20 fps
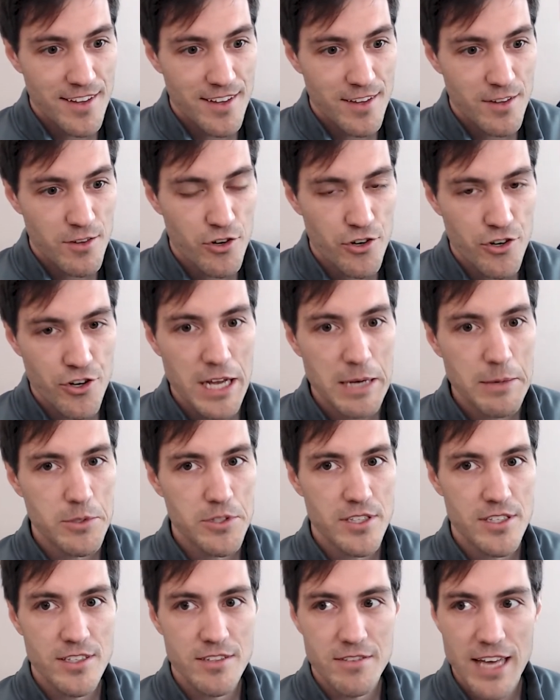You're able
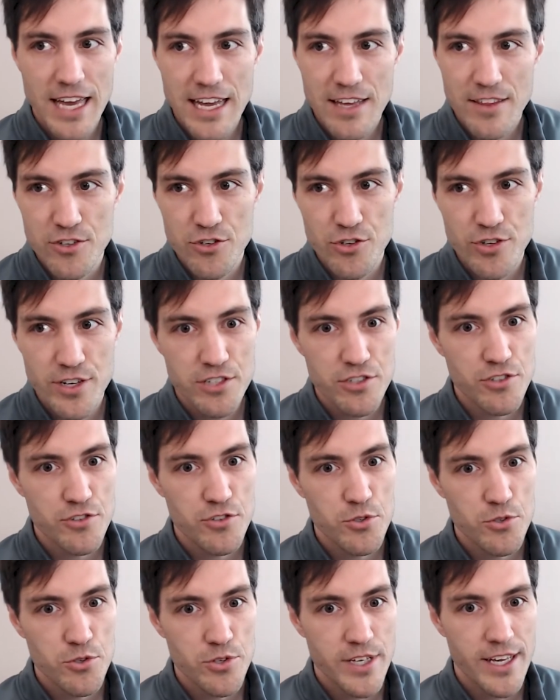to take the traditional
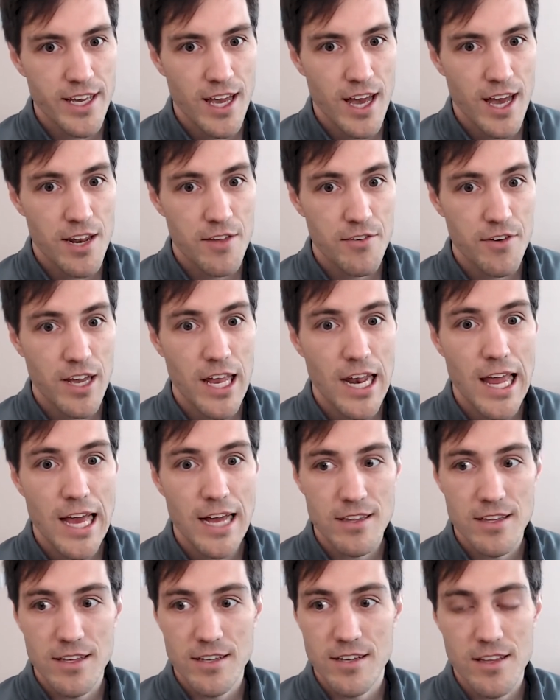tooling and kind of
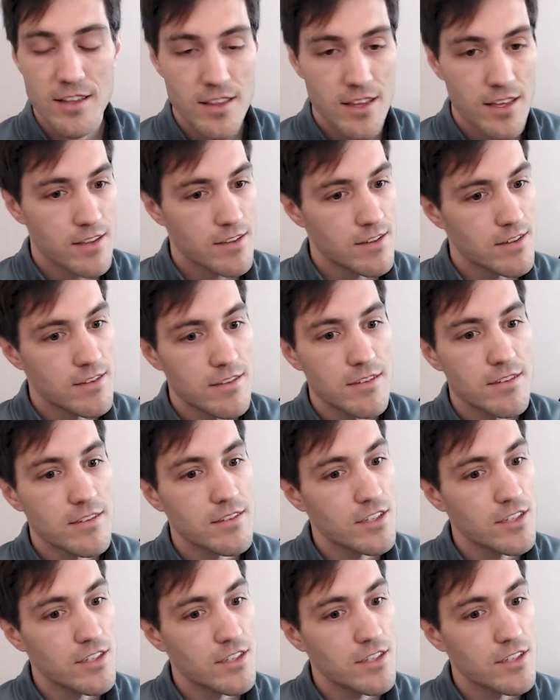connect it to this